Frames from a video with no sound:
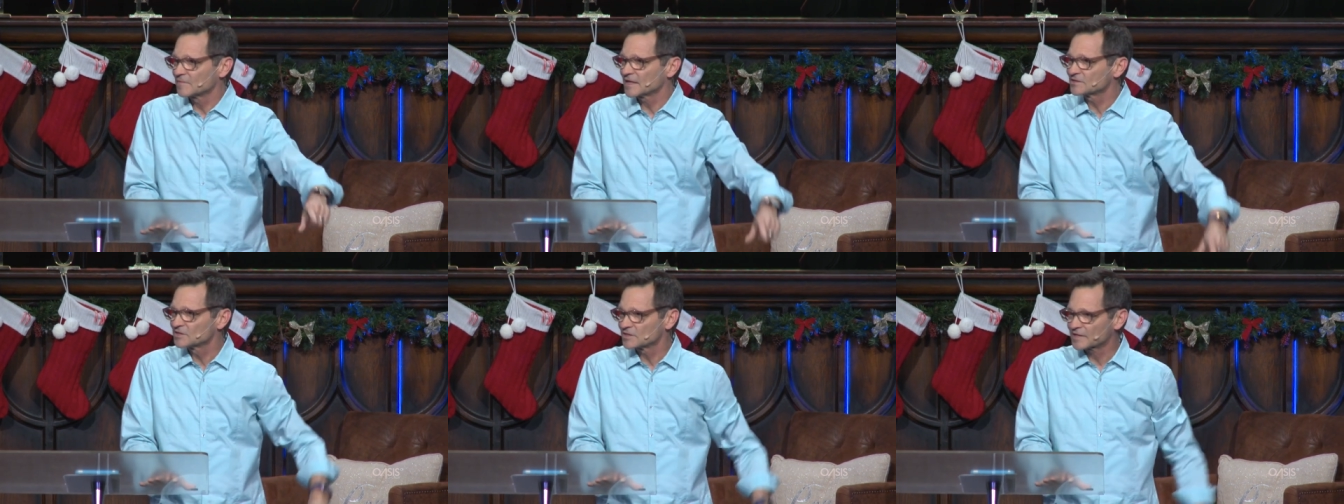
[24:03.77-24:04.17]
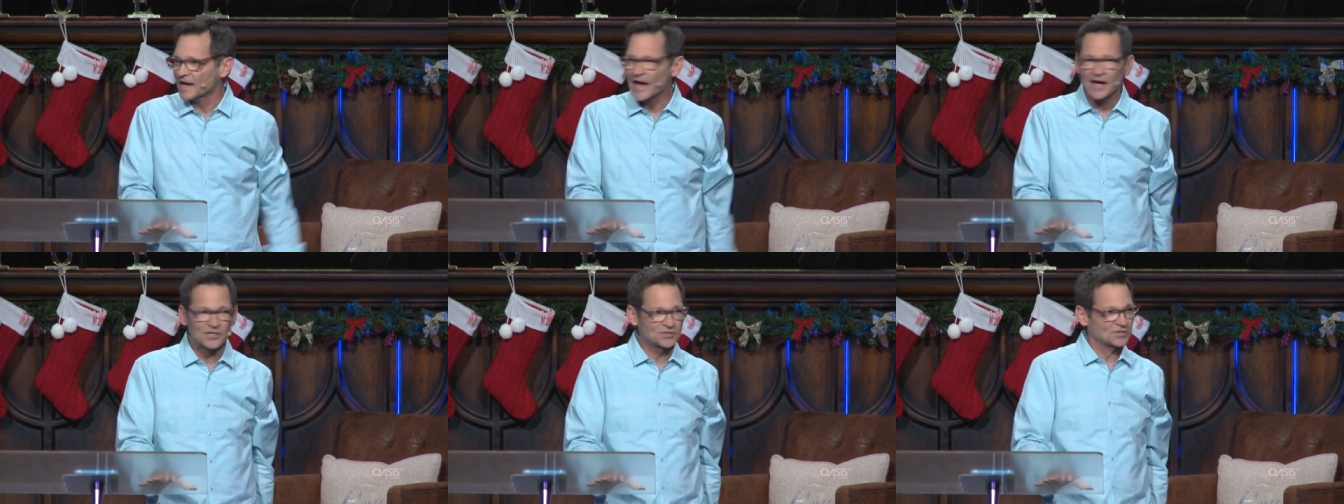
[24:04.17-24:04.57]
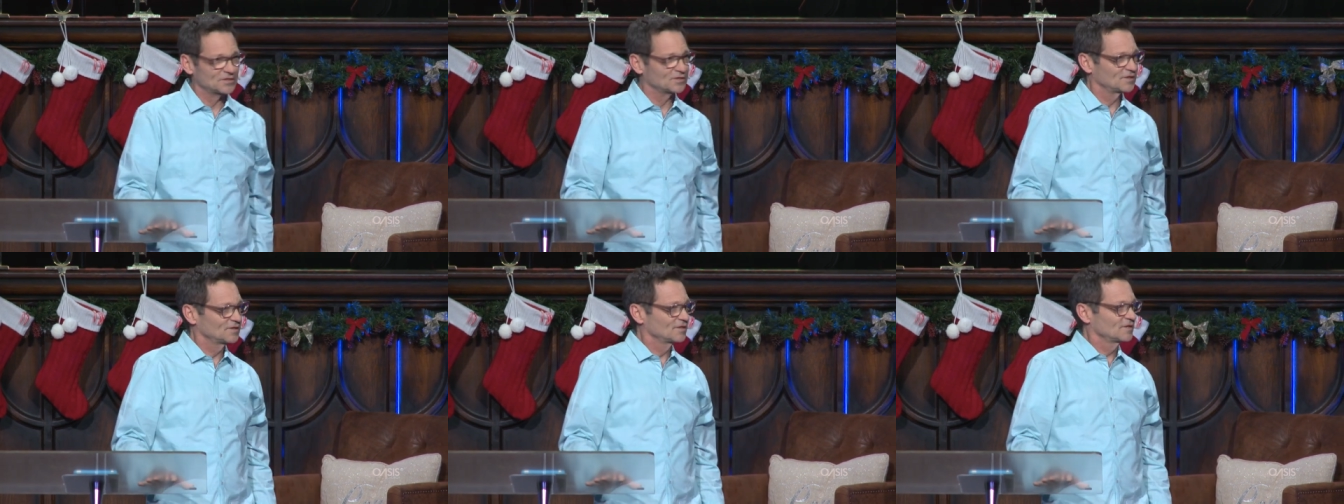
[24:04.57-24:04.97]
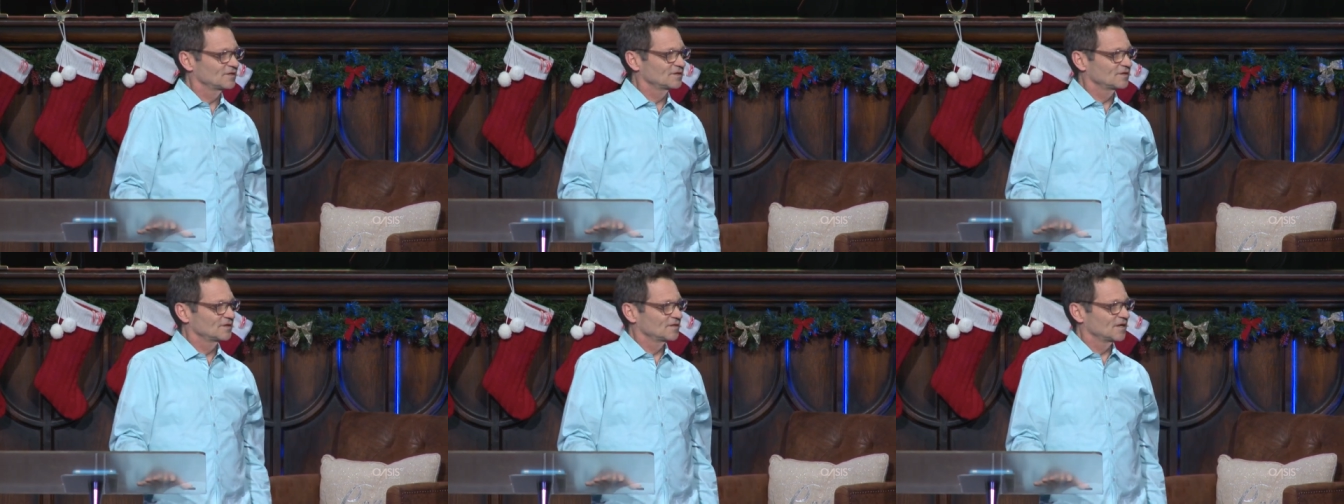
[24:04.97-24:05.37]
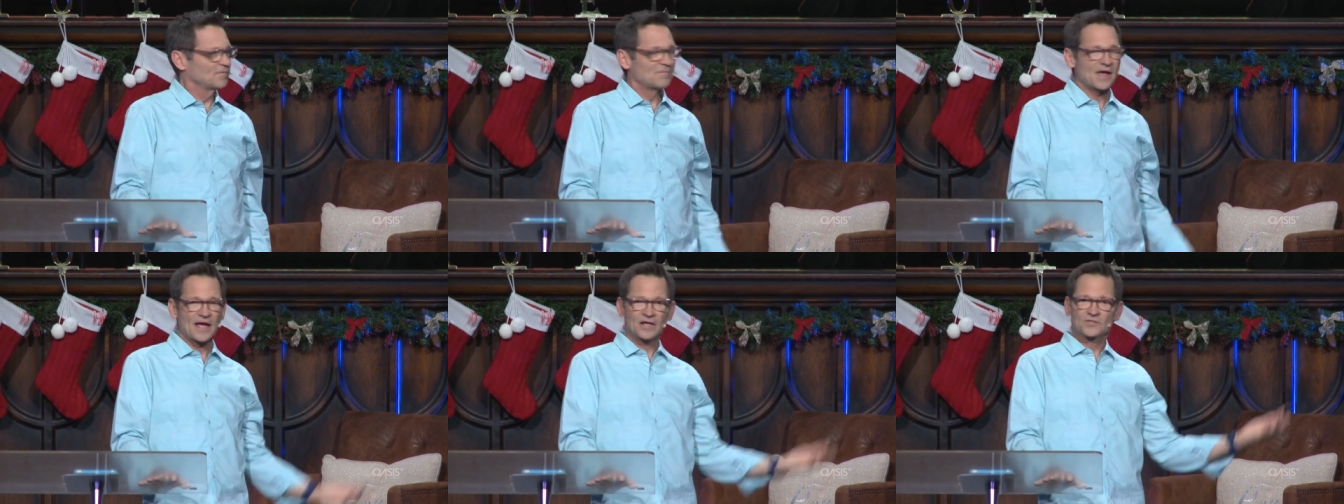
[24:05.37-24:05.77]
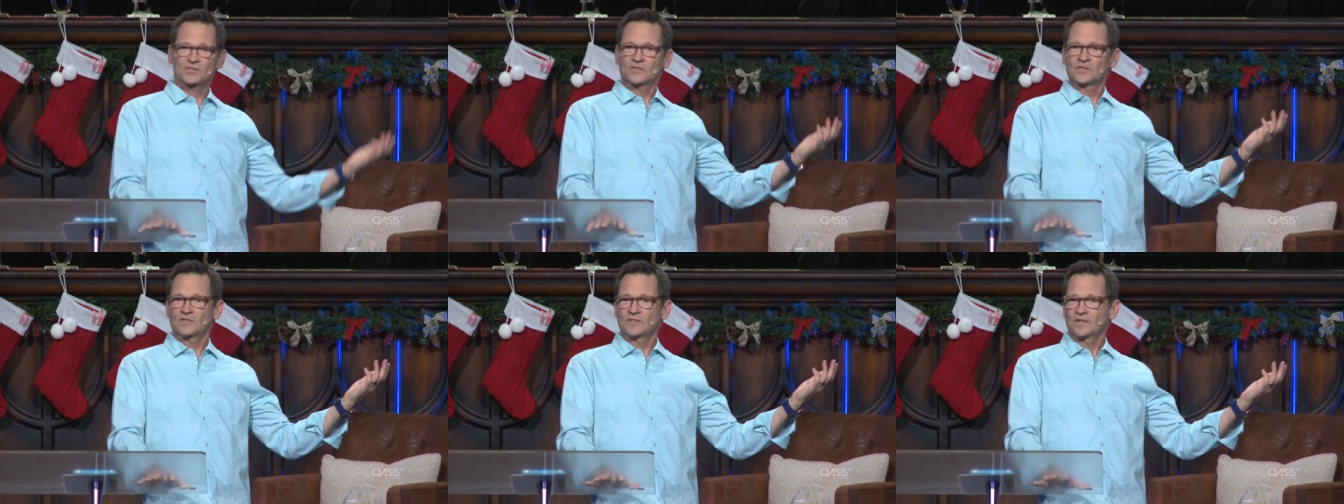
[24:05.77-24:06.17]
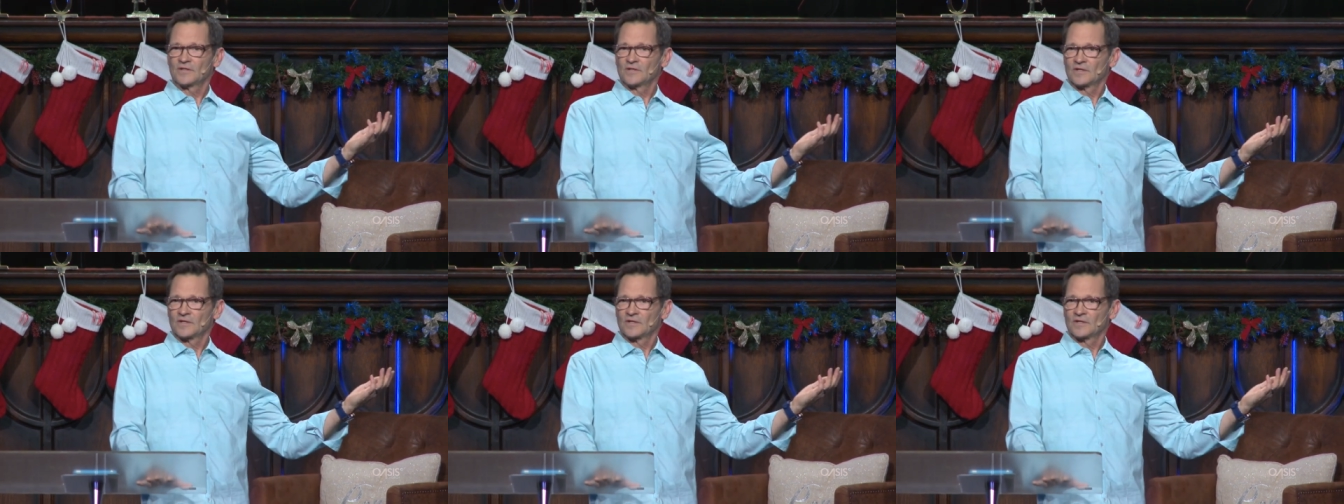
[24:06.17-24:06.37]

They took action. Imagine